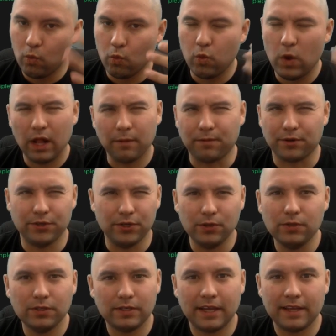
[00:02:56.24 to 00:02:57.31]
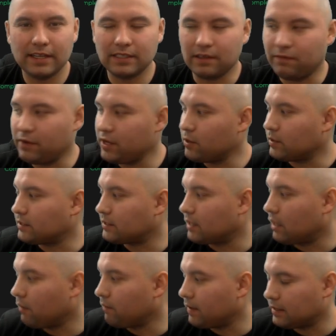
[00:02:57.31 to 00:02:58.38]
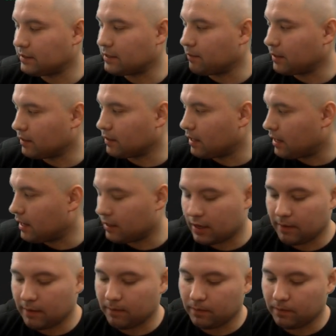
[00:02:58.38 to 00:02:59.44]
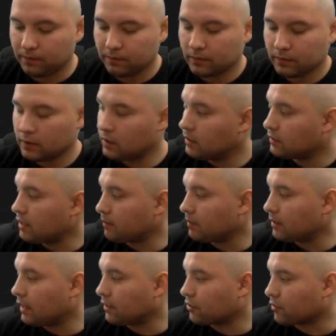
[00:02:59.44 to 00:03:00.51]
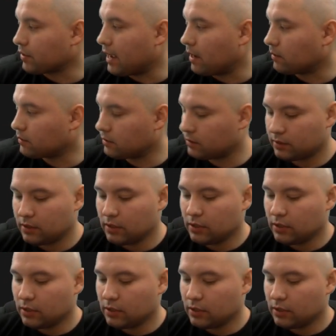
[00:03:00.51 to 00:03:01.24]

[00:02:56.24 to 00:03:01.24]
well produced, I guess, the video itself, as something like Treehouse.